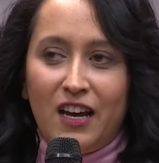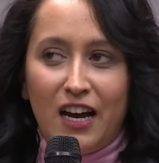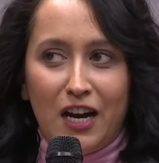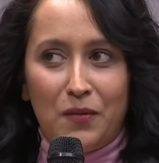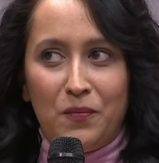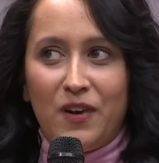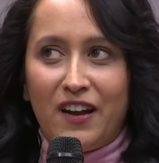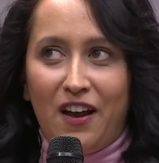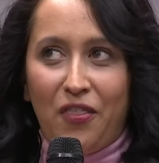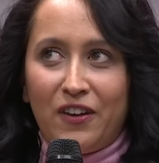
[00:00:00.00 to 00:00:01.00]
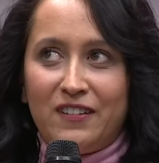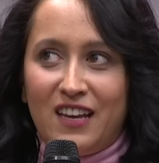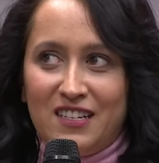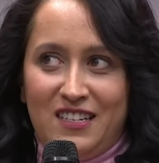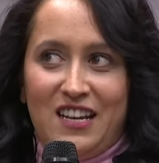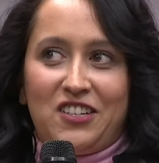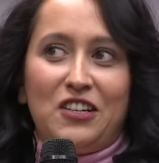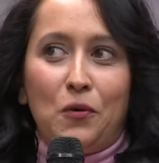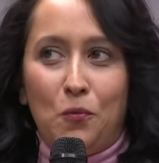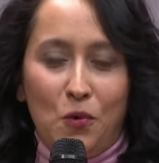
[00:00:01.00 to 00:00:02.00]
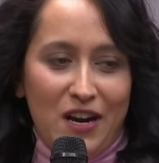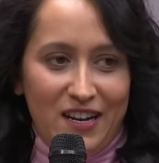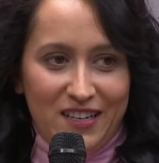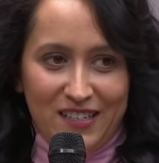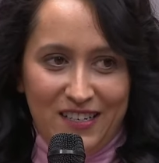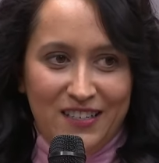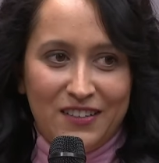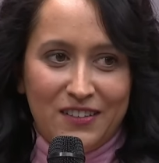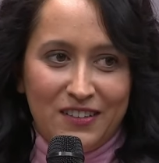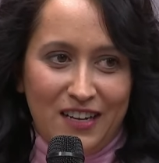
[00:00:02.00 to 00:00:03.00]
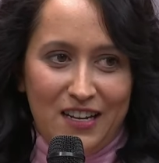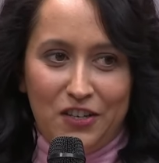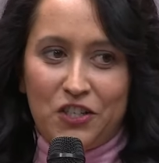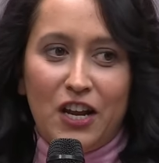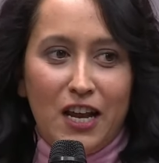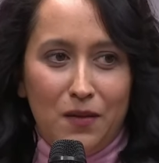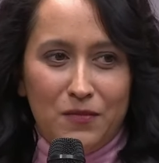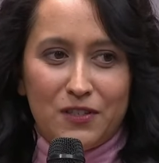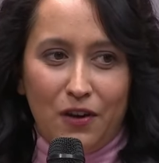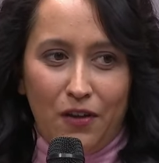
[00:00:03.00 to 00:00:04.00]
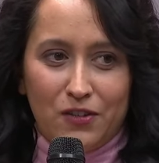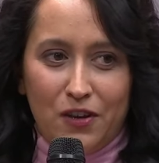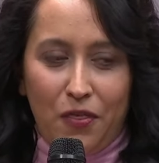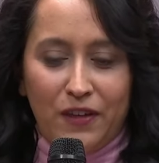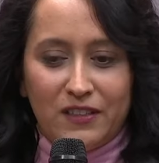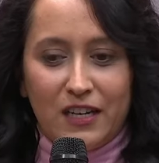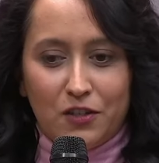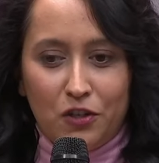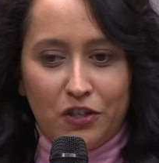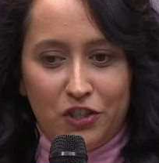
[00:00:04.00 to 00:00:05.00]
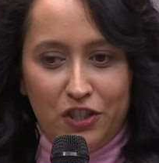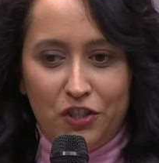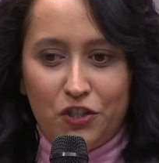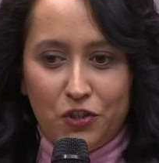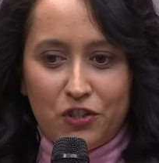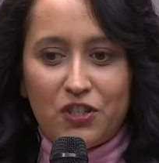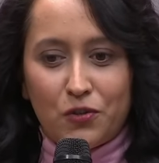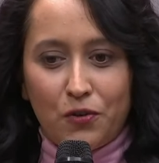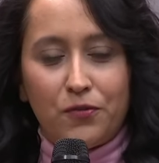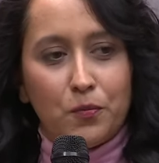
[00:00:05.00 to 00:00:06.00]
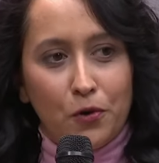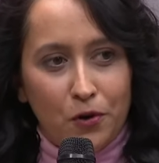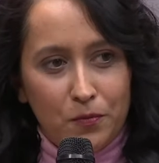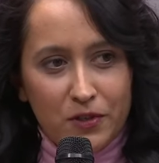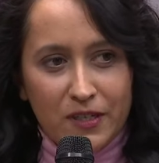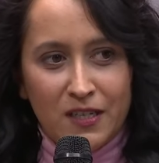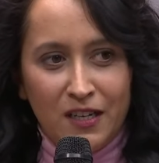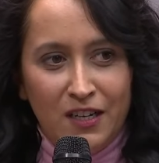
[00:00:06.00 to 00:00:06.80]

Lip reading: And I think that's actually a waste and a shame. So I think technology should serve a purpose.